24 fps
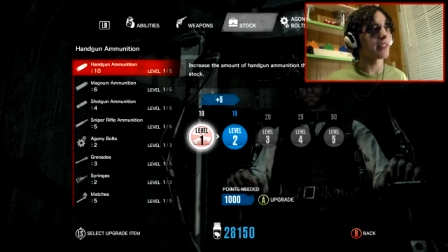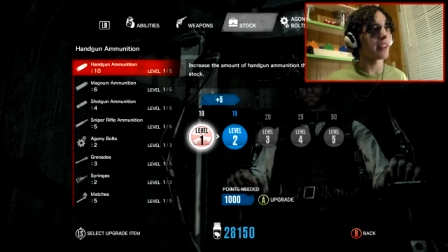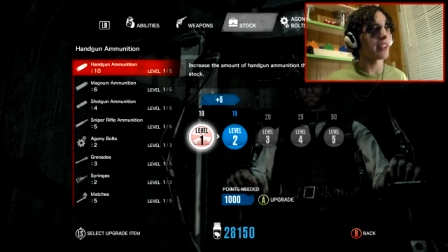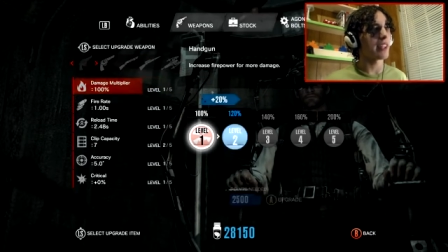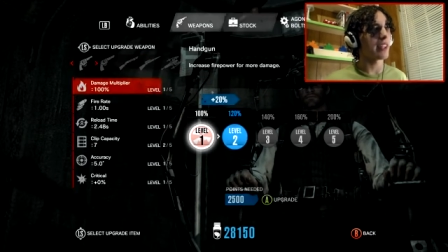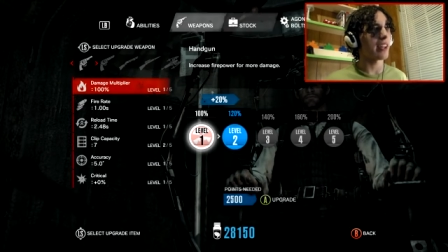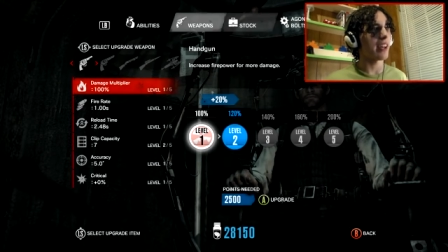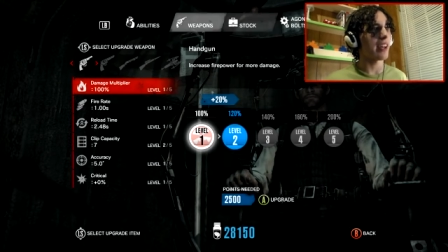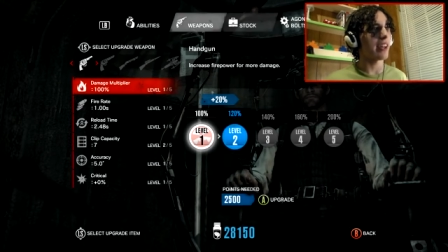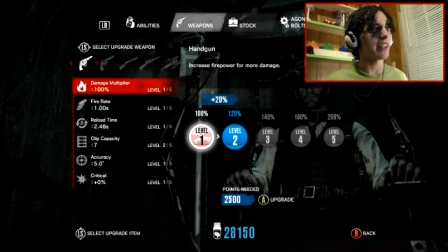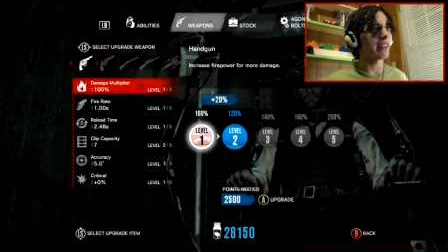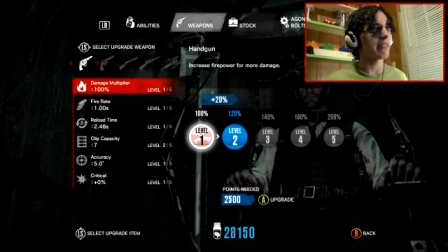
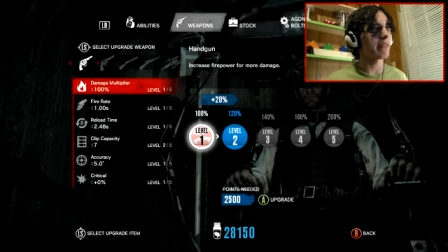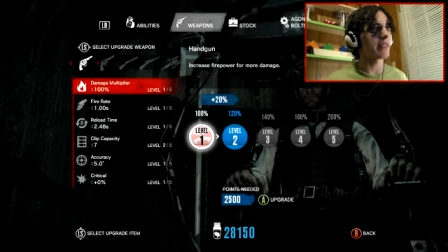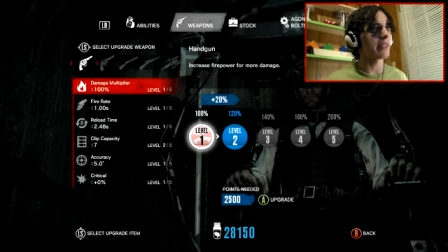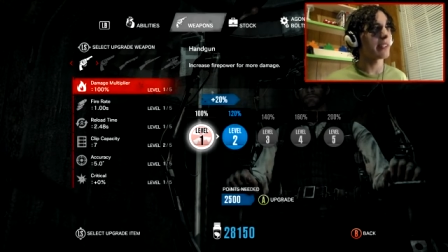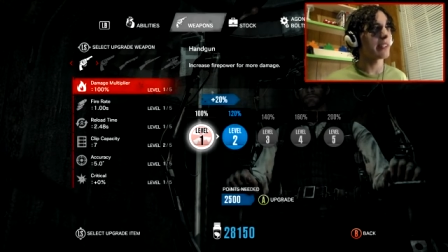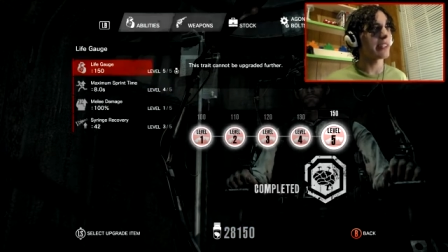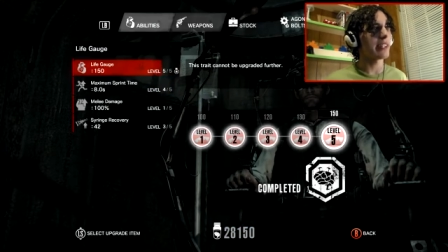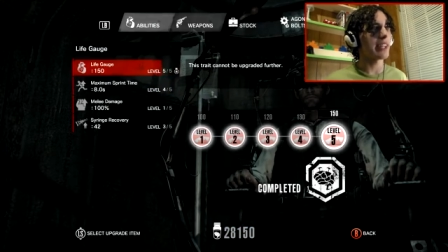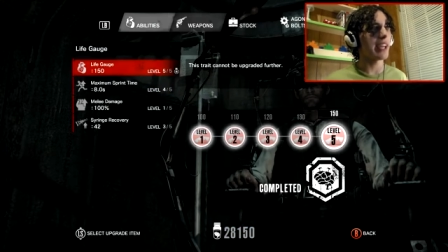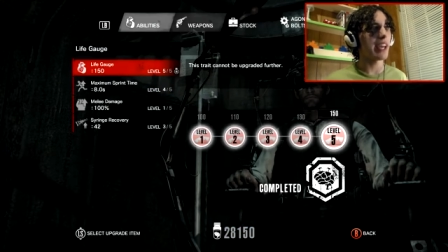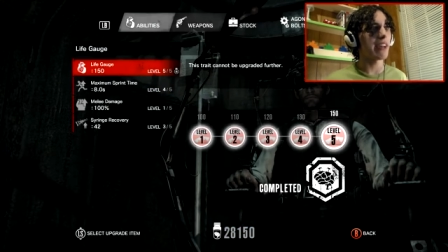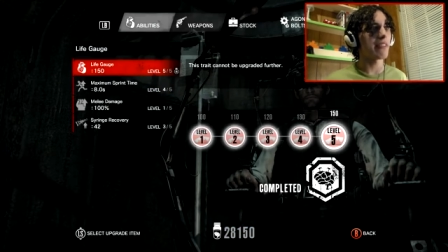Like, I
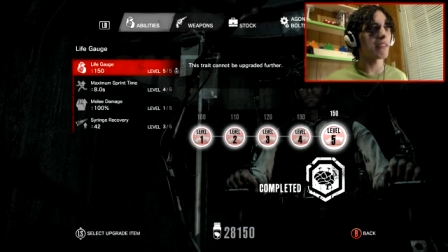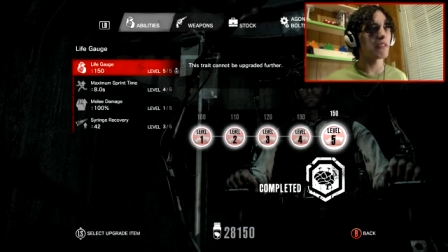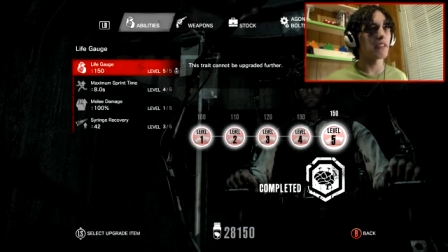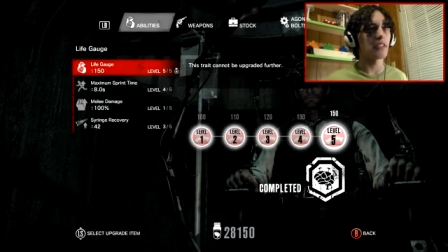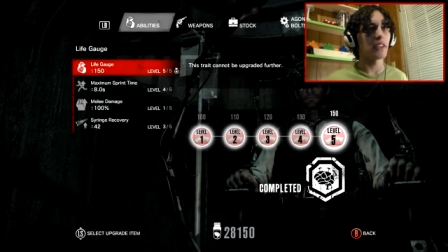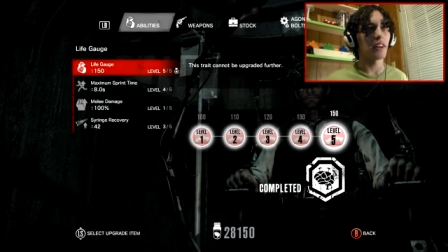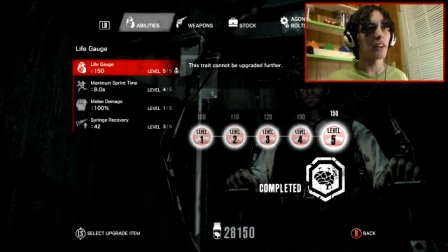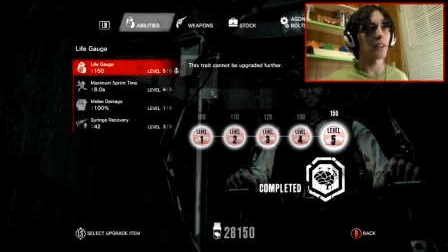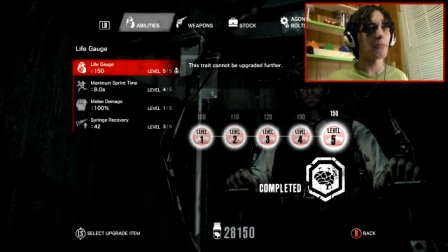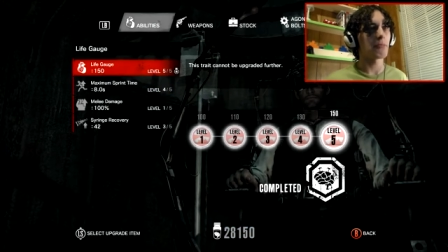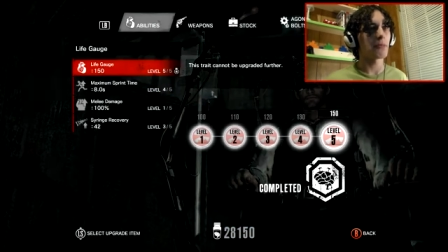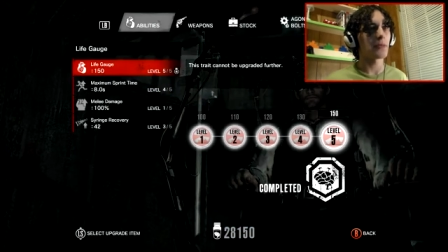really
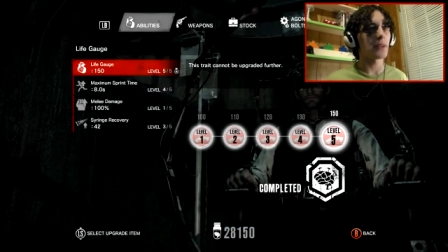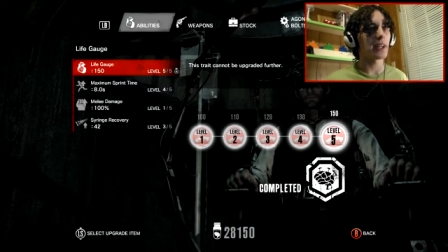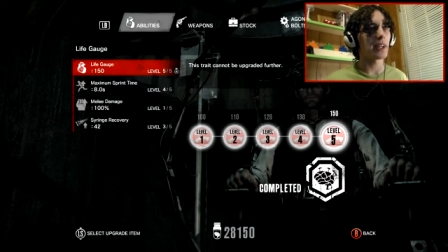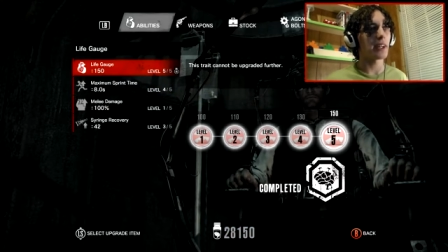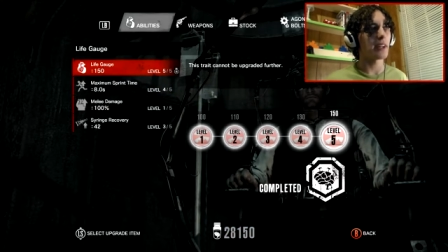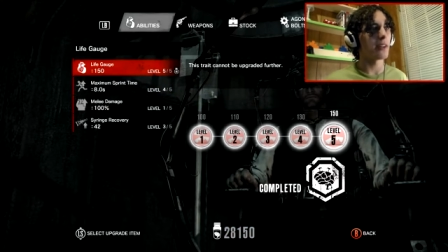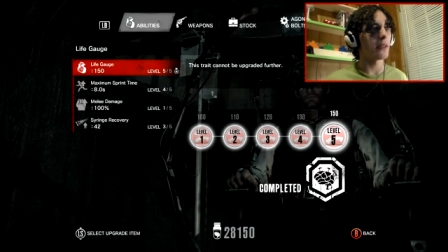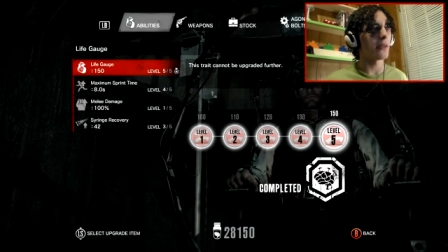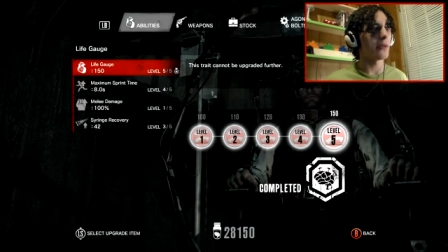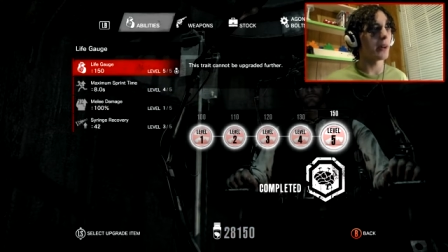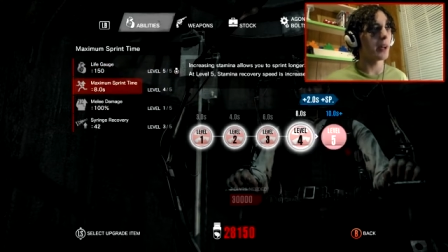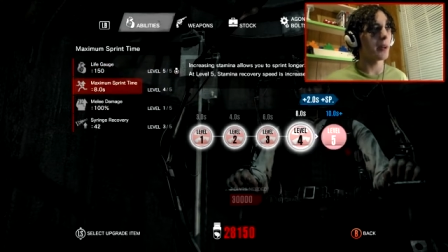haven't
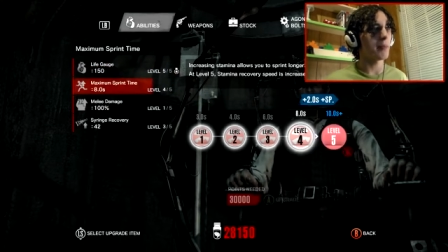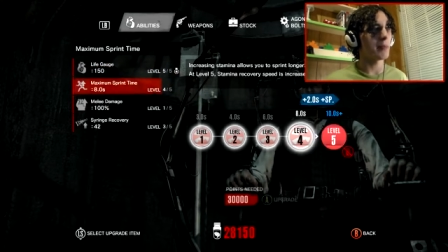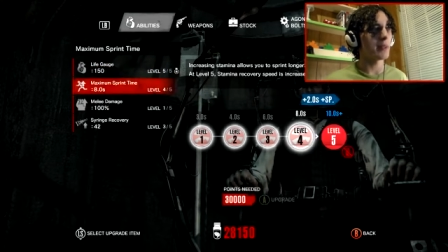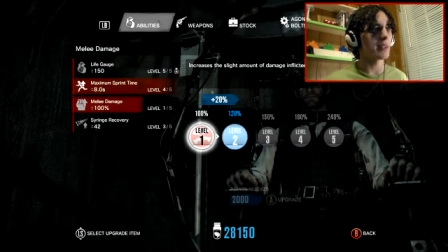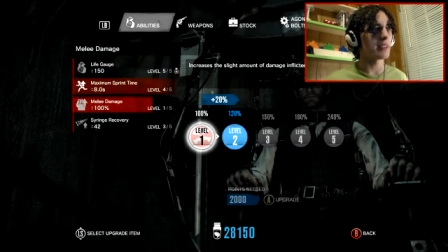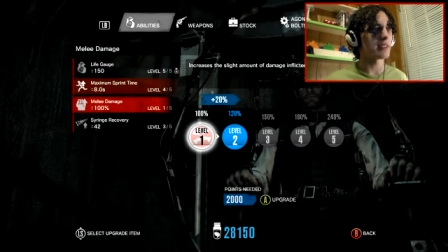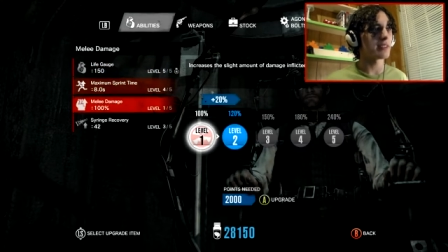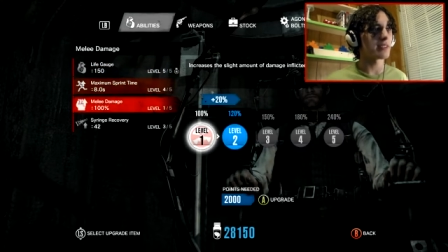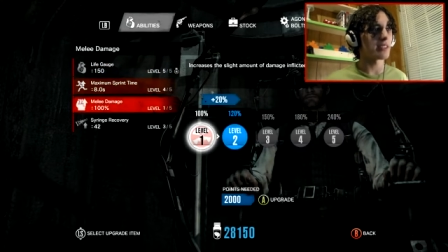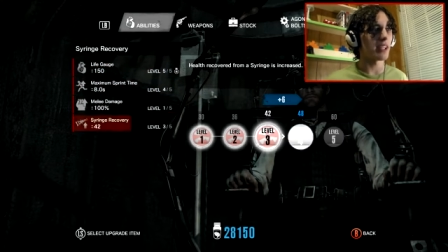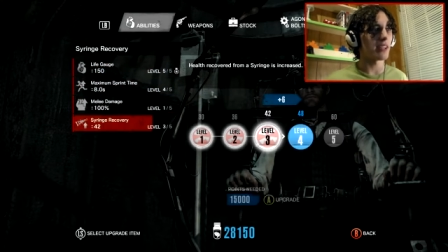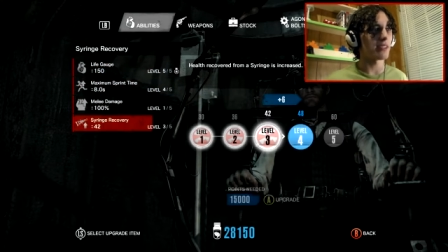upgraded a weapon
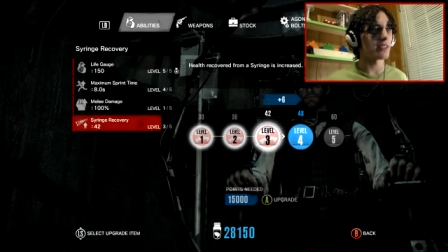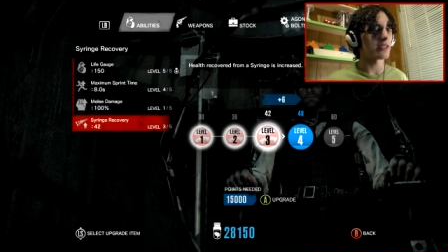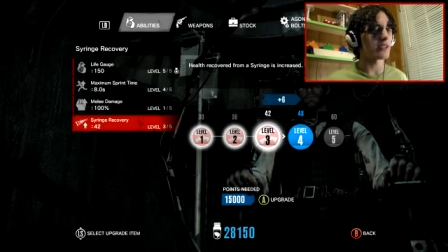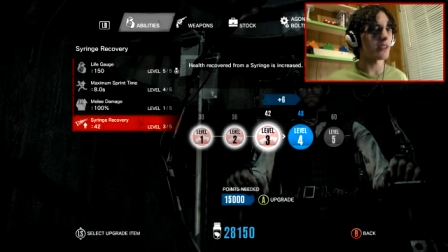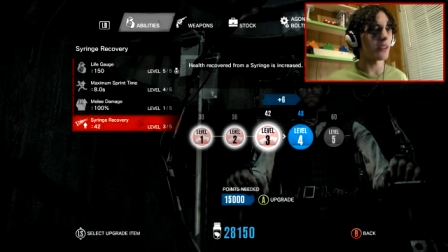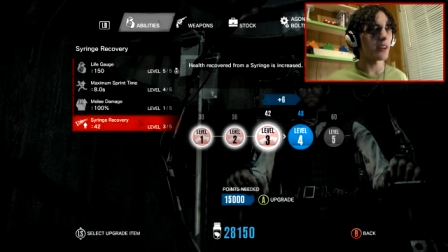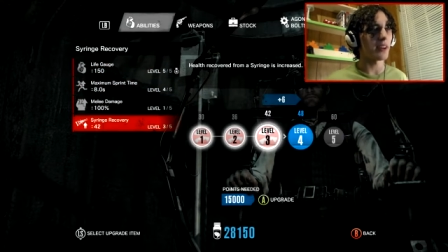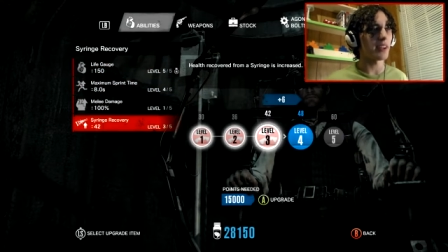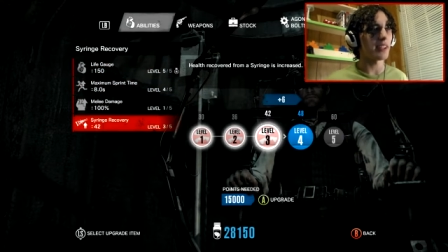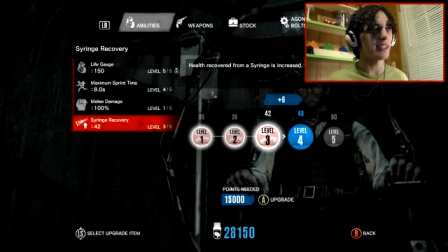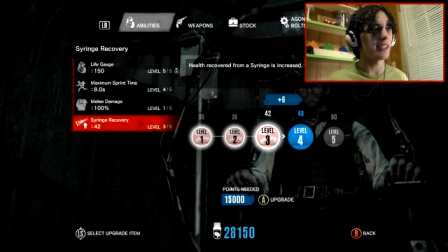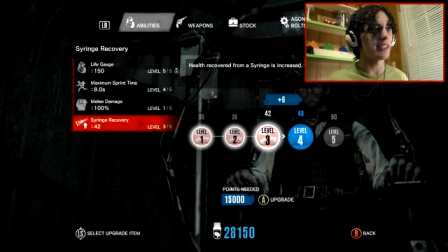since I
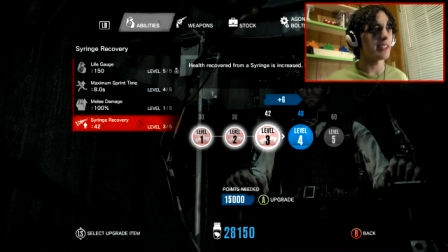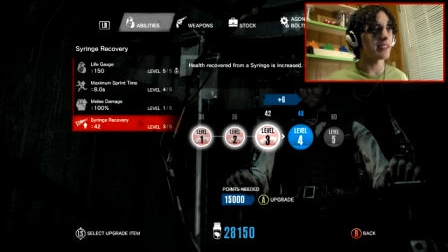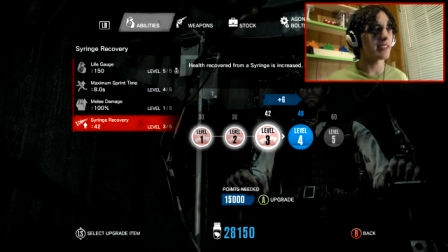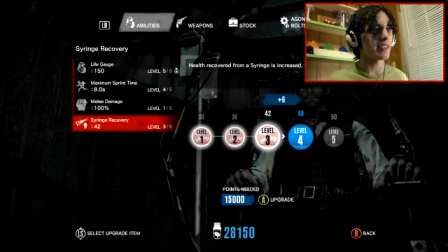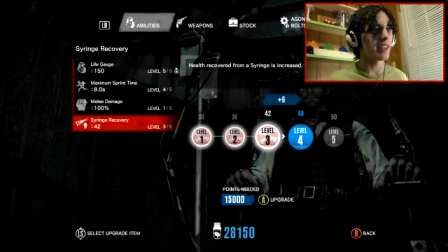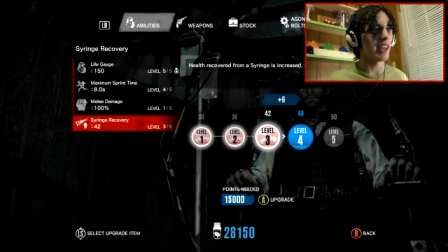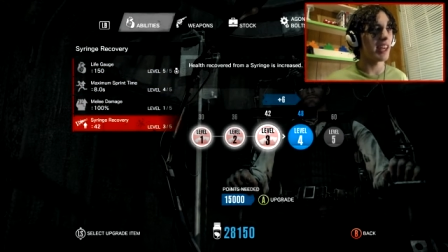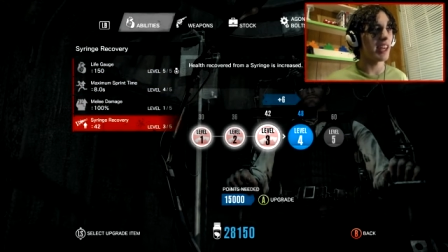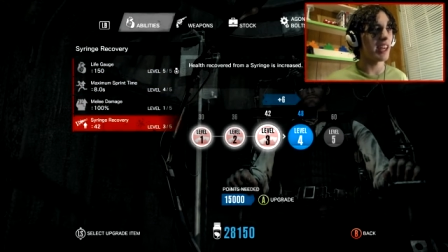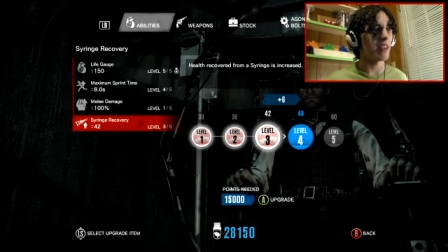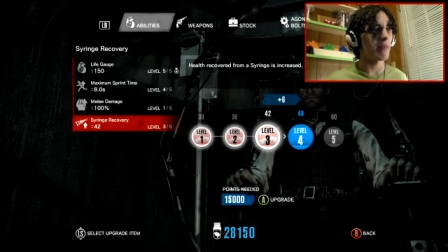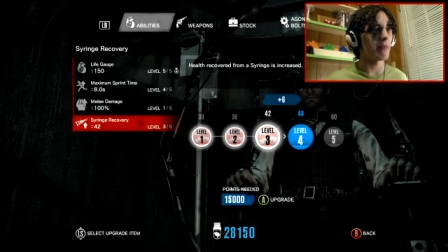started this
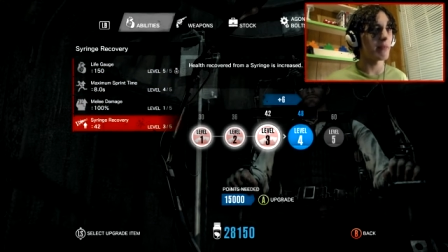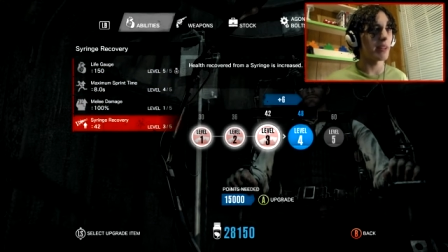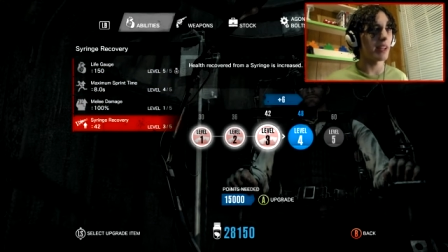game,